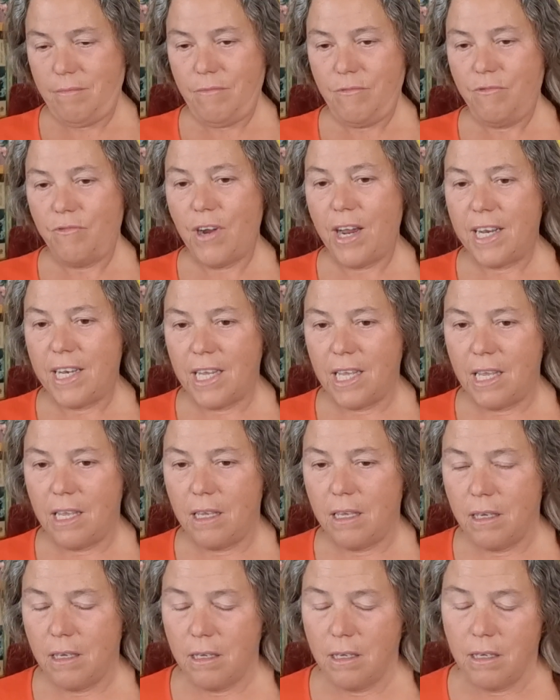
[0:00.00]

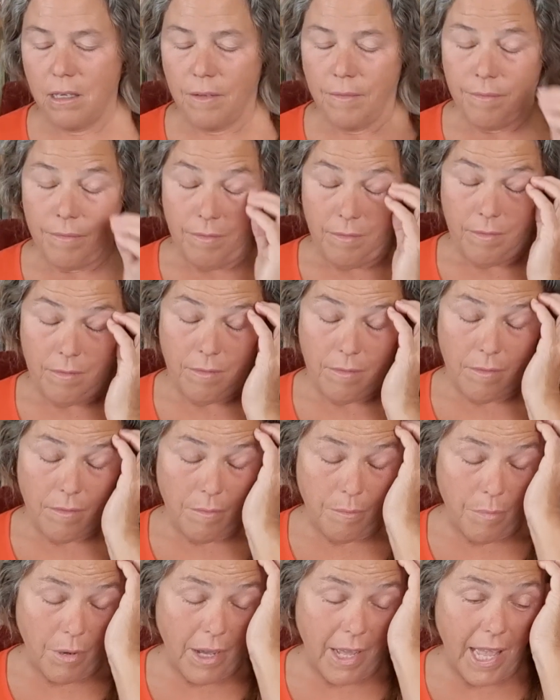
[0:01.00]
ready
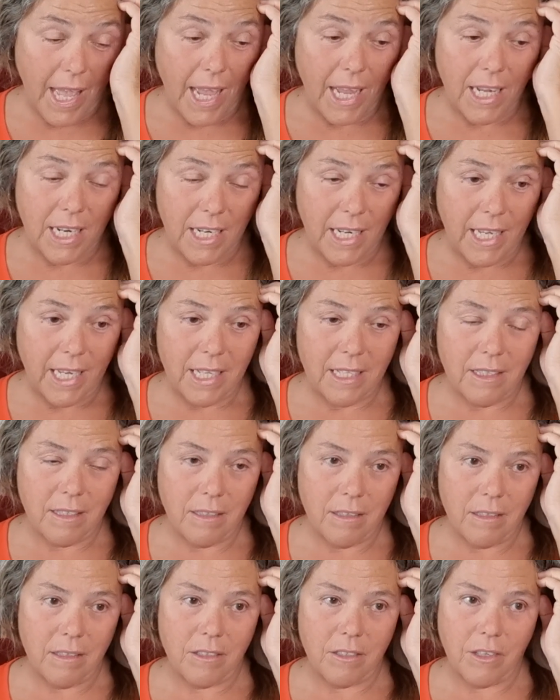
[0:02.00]
by
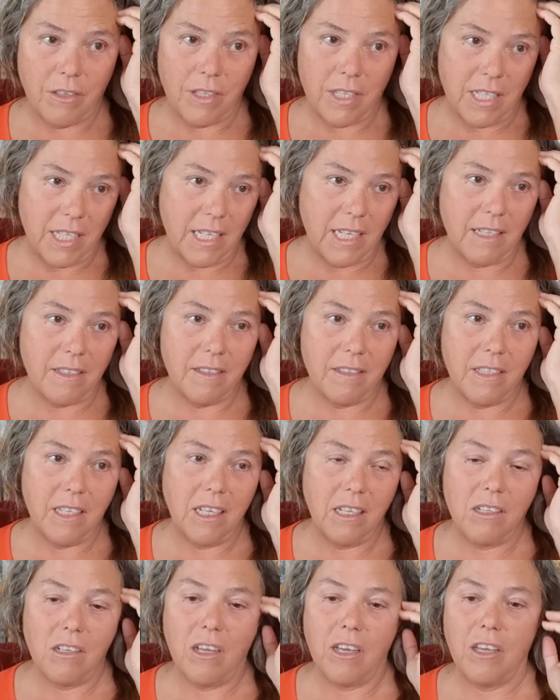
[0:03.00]
aliens so that he doesn't
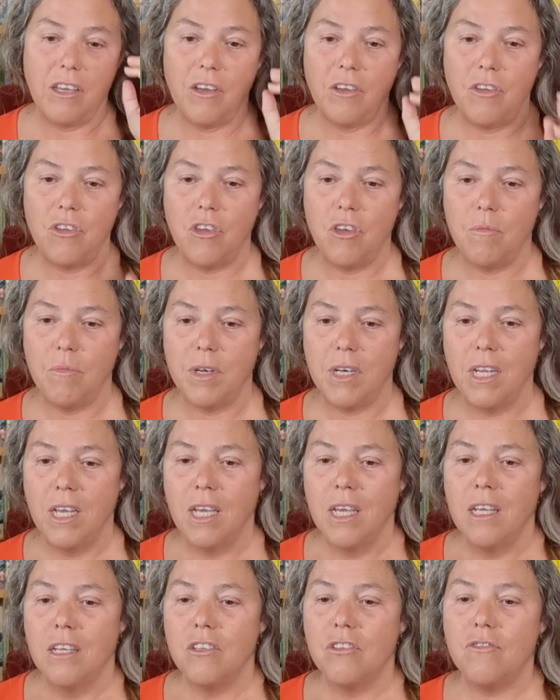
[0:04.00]
think like a human.
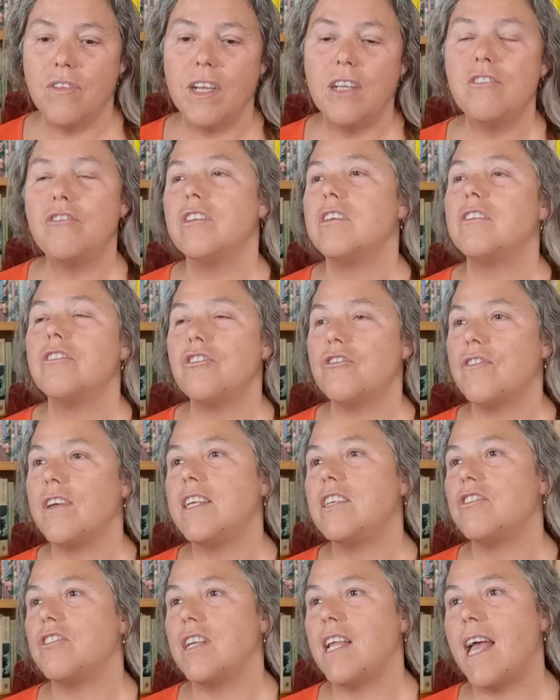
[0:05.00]
Stranger in a
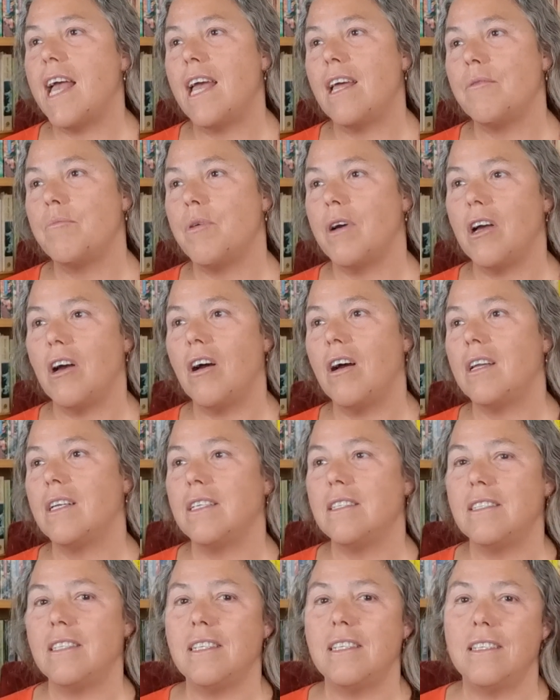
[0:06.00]
Strange Land by
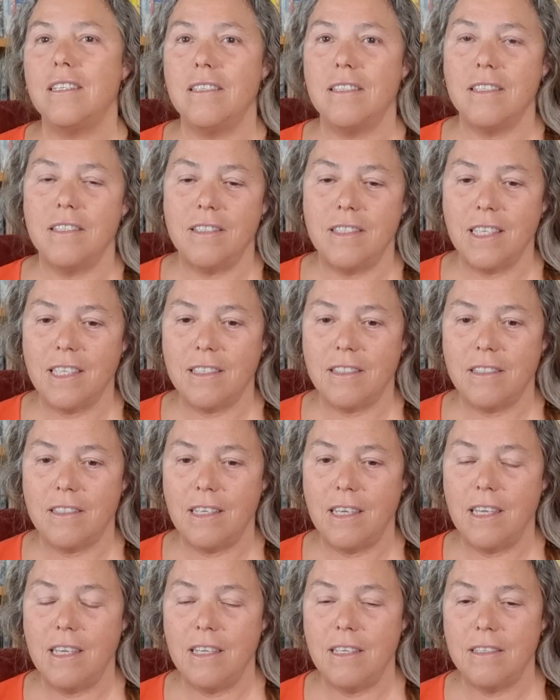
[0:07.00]
Heinlein did it in the
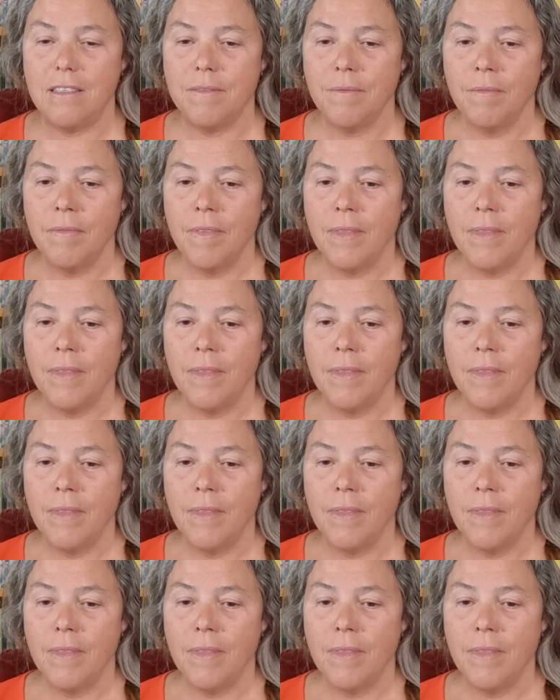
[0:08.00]
60s.